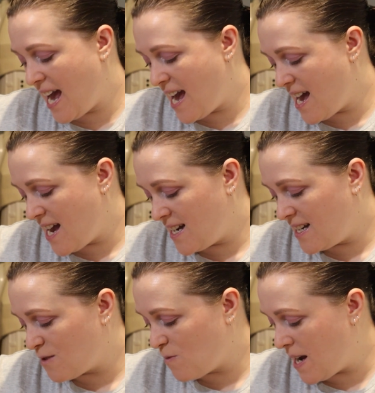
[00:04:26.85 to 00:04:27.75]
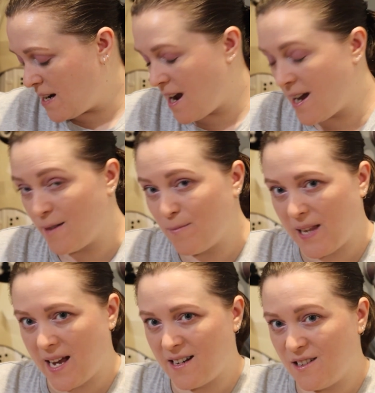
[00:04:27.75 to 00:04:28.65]
and one I
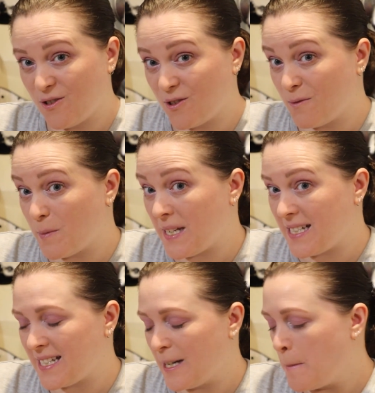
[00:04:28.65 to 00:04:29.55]
plan not to repeat.